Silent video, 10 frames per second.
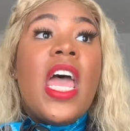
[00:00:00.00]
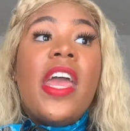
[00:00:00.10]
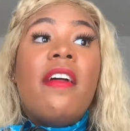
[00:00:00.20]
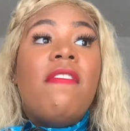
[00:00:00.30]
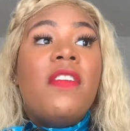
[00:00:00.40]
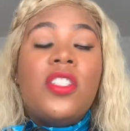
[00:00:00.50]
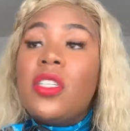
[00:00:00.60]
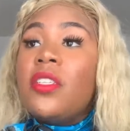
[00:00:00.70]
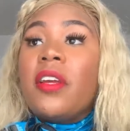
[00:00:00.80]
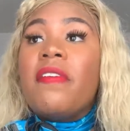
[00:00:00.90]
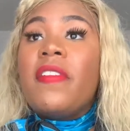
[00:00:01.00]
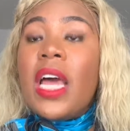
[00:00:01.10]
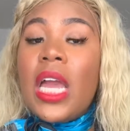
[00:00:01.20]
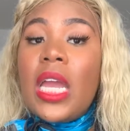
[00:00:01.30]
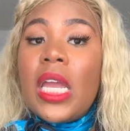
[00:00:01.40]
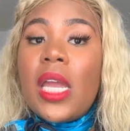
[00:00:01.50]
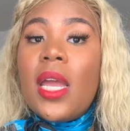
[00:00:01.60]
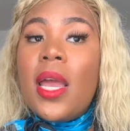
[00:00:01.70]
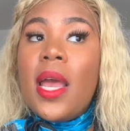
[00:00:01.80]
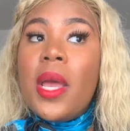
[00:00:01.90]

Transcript: and officially started flying